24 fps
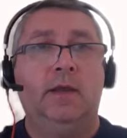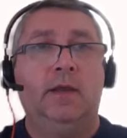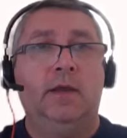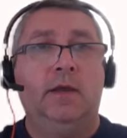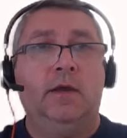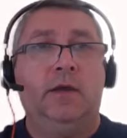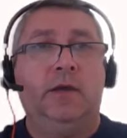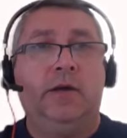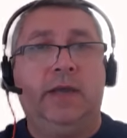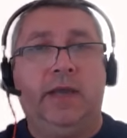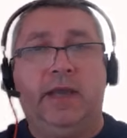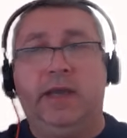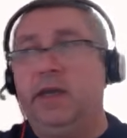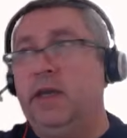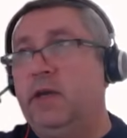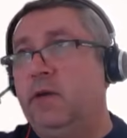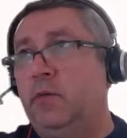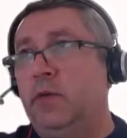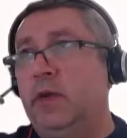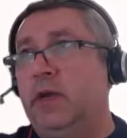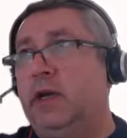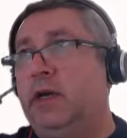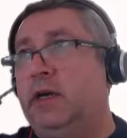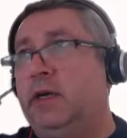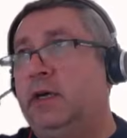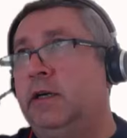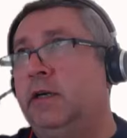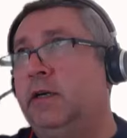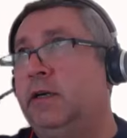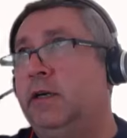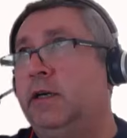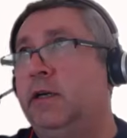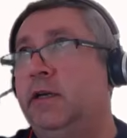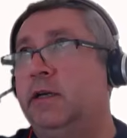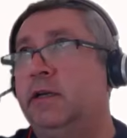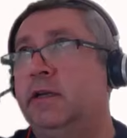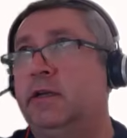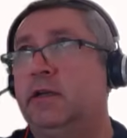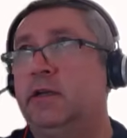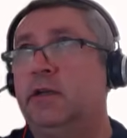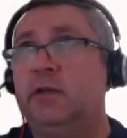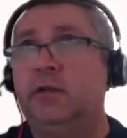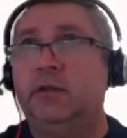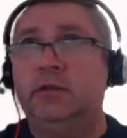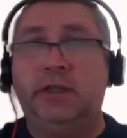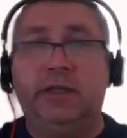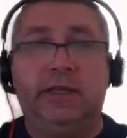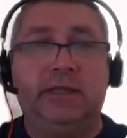Okay, here we are in
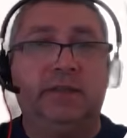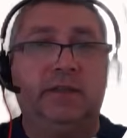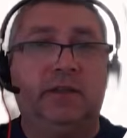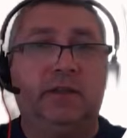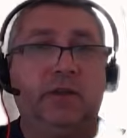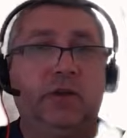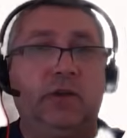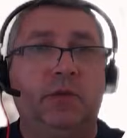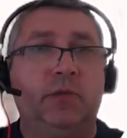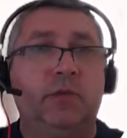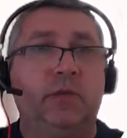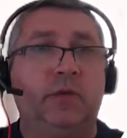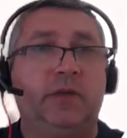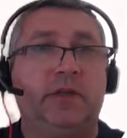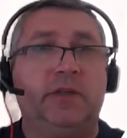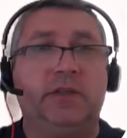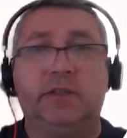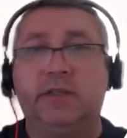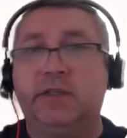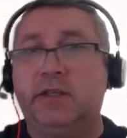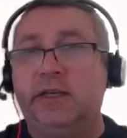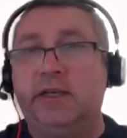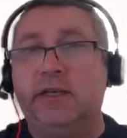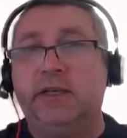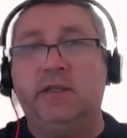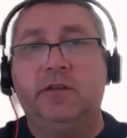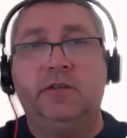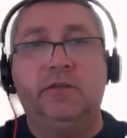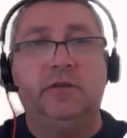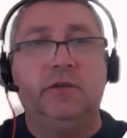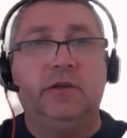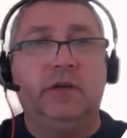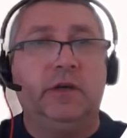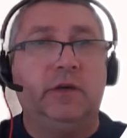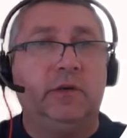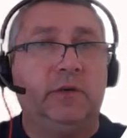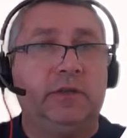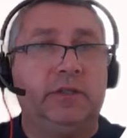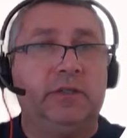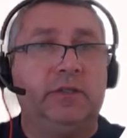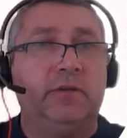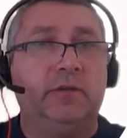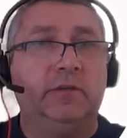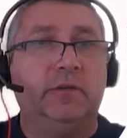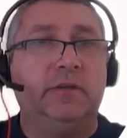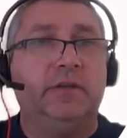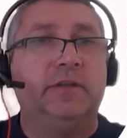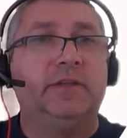Cloud Desktop, which is connected to our
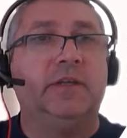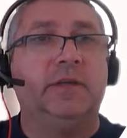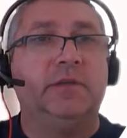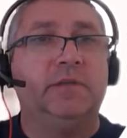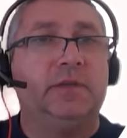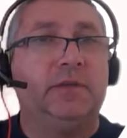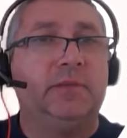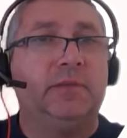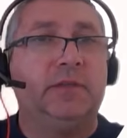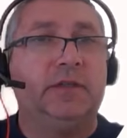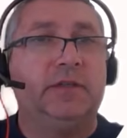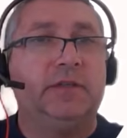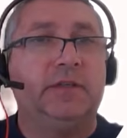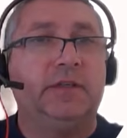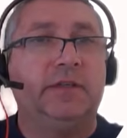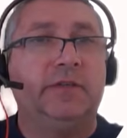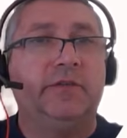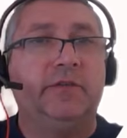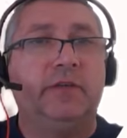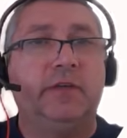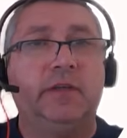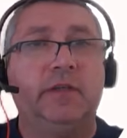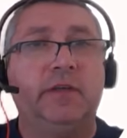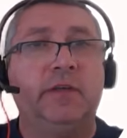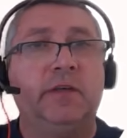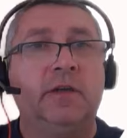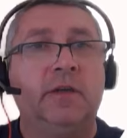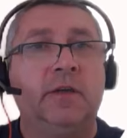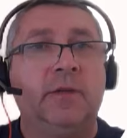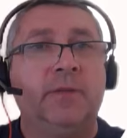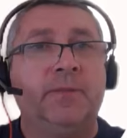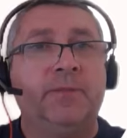security MCP server,